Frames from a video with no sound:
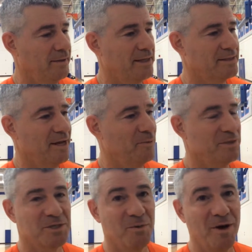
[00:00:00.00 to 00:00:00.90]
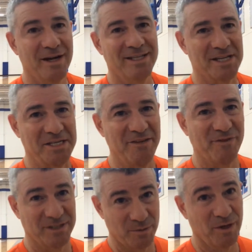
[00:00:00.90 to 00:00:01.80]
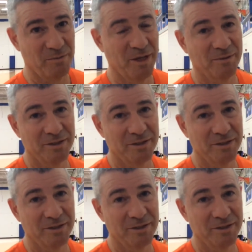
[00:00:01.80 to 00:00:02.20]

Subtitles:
That's not what you want. It's a defense. You want to be able